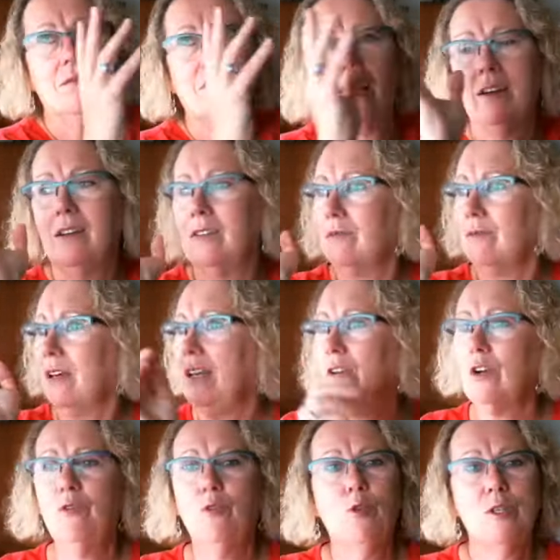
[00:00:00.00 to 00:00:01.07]
don't know, an
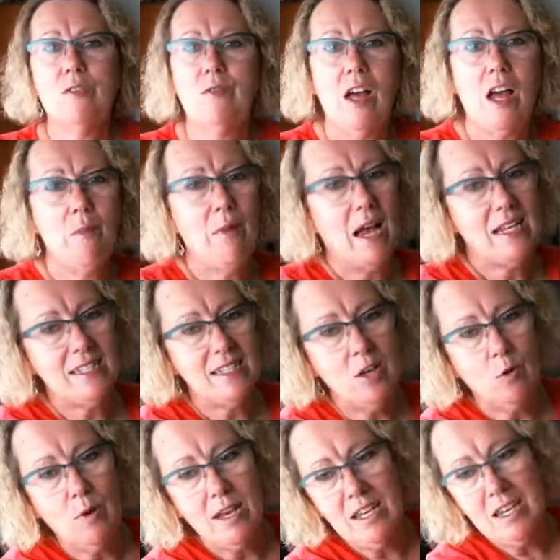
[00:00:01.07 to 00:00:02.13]
Air Force fly pass, and they
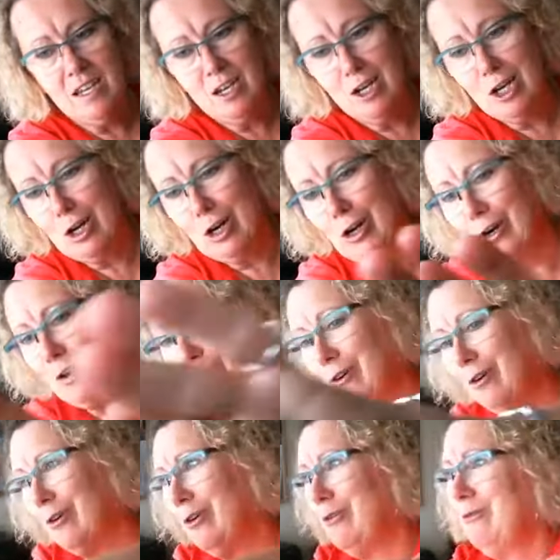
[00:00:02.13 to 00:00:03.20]
all went
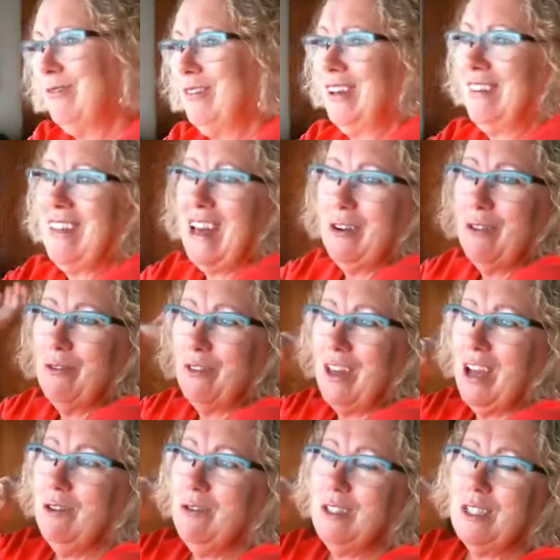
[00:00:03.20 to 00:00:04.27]
meow like that over the
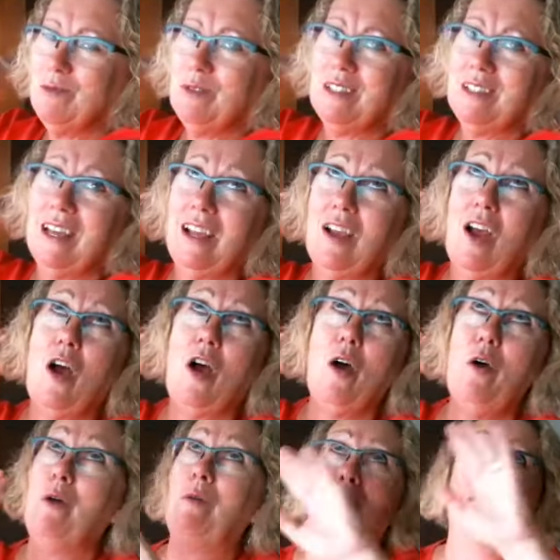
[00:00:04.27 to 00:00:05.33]
house. It was like,
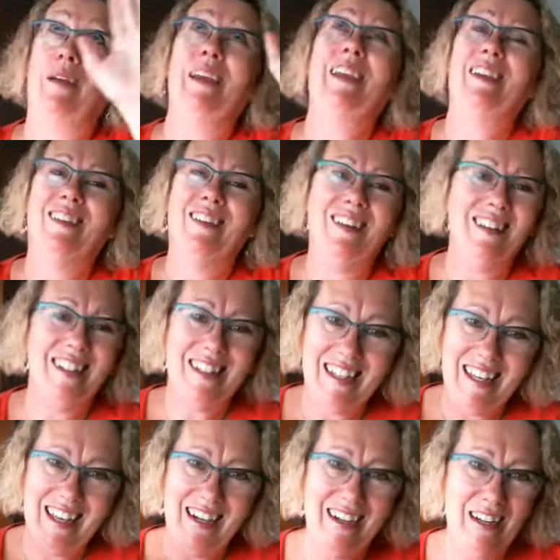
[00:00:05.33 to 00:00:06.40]
oh my God, does
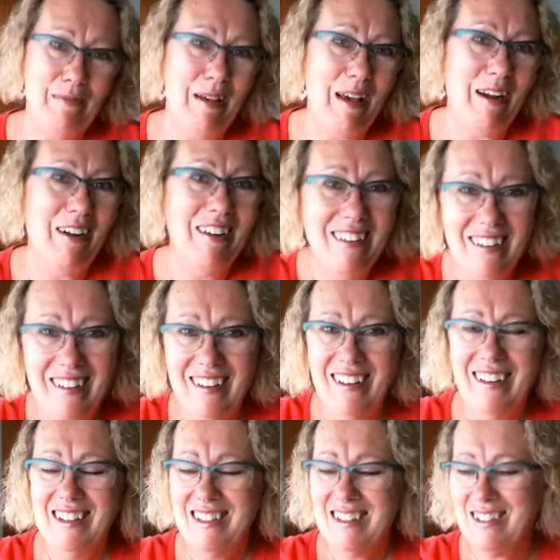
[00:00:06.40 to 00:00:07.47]
it get any better?
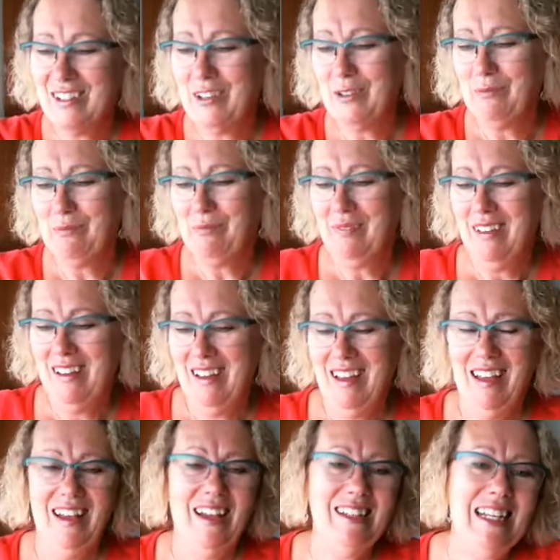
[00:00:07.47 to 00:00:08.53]
So,
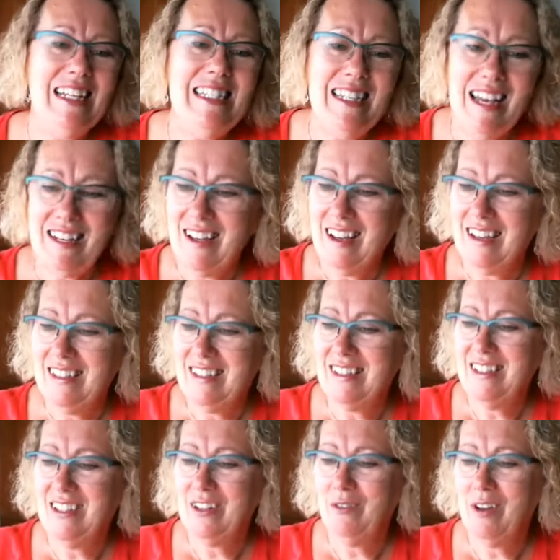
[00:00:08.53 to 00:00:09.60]
as I said,
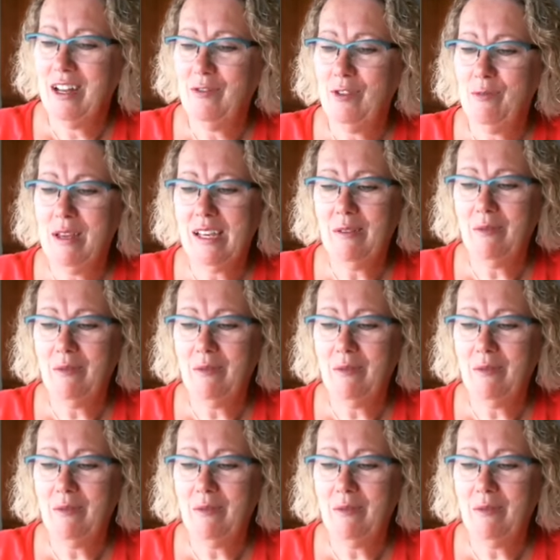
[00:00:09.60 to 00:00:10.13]
guys, you know what? If you